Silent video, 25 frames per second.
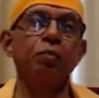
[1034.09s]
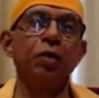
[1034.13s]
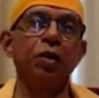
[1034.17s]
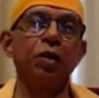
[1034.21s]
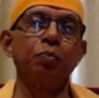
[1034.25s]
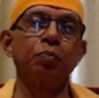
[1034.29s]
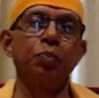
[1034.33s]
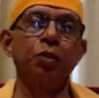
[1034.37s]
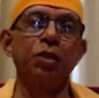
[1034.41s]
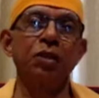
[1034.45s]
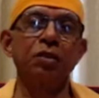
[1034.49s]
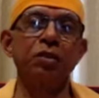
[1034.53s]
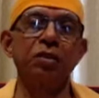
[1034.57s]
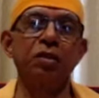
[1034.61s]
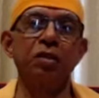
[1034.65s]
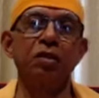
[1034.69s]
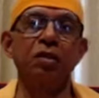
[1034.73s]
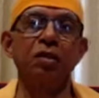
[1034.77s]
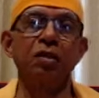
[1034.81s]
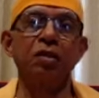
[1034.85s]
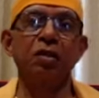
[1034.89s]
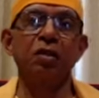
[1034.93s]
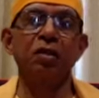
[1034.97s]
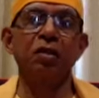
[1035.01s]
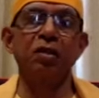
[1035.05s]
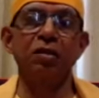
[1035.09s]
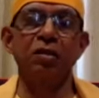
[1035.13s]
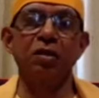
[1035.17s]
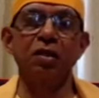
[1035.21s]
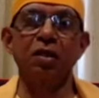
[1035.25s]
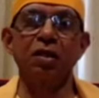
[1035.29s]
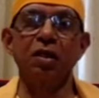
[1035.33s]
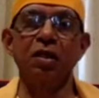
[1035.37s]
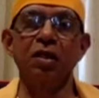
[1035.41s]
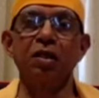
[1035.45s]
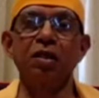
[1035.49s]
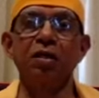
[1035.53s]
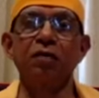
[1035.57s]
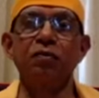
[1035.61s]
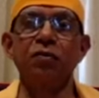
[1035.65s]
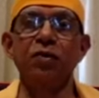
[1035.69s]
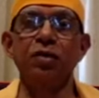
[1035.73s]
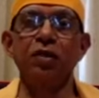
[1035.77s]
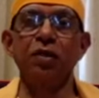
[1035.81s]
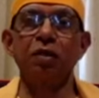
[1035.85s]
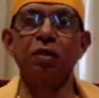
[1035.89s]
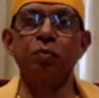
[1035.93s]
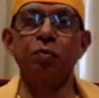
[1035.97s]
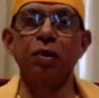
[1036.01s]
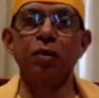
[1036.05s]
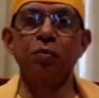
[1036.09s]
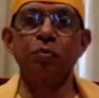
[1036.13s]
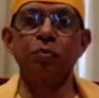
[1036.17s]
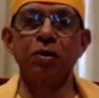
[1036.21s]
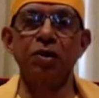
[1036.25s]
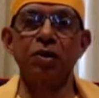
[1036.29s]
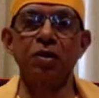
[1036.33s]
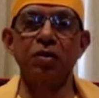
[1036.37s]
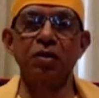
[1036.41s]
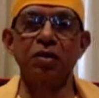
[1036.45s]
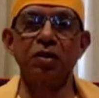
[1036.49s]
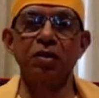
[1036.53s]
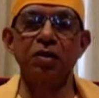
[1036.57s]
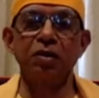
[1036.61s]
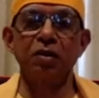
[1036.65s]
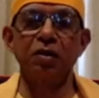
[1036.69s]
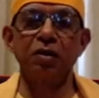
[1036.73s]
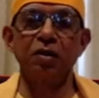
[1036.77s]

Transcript: purpose, designated for that purpose.